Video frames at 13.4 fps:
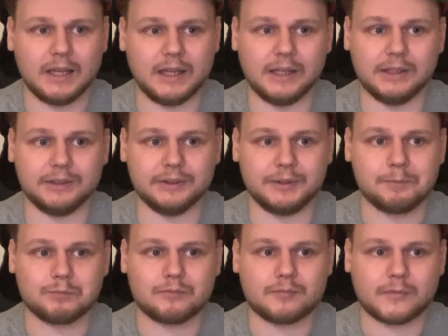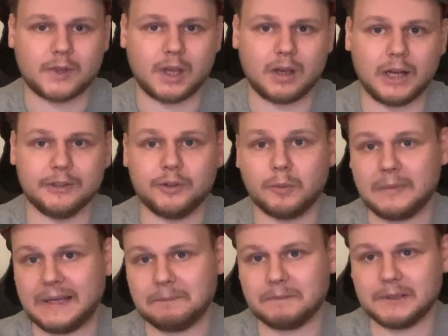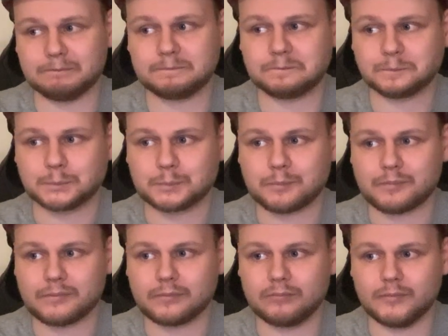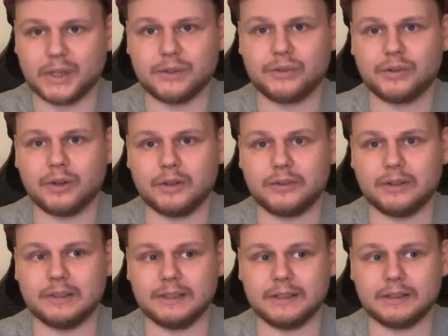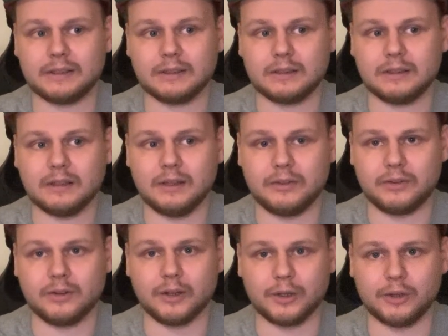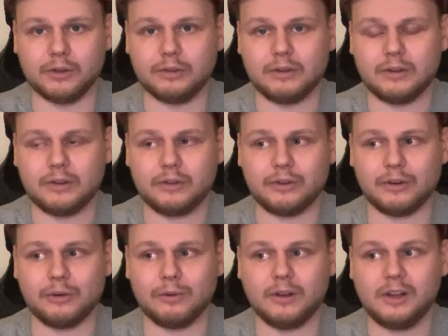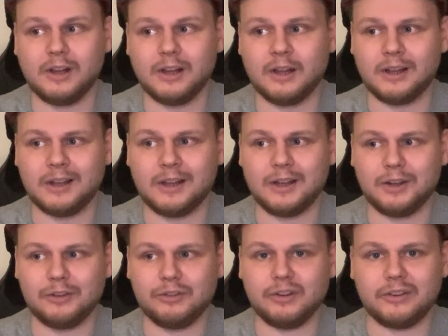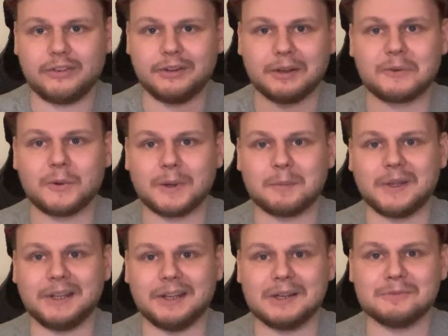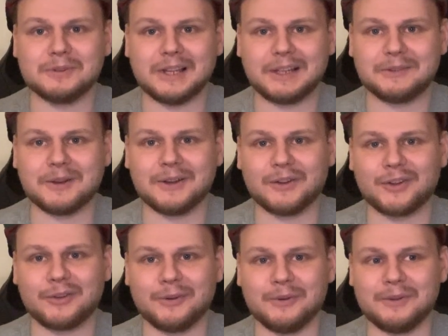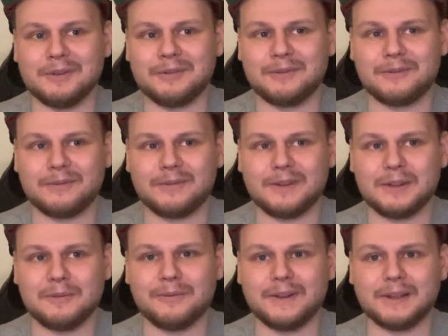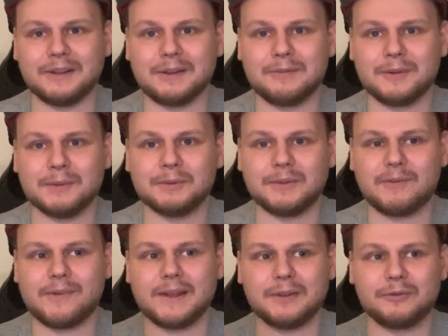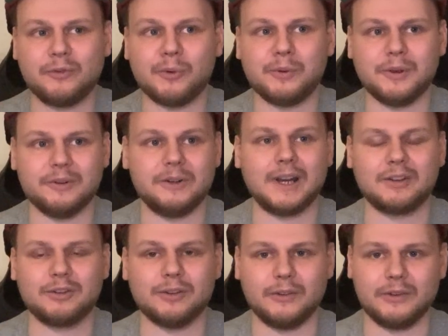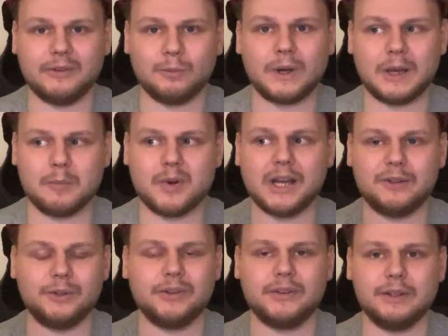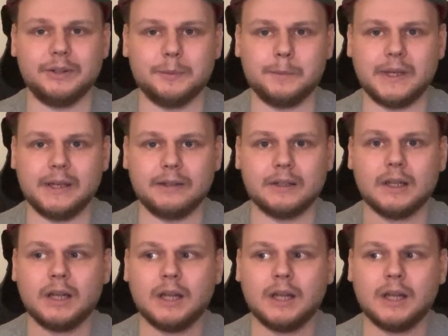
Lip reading: And I don't blame them, but certainly it's not good. So, just in a quick minute, I would like to ask you if you would think through your actions why piracy is bad.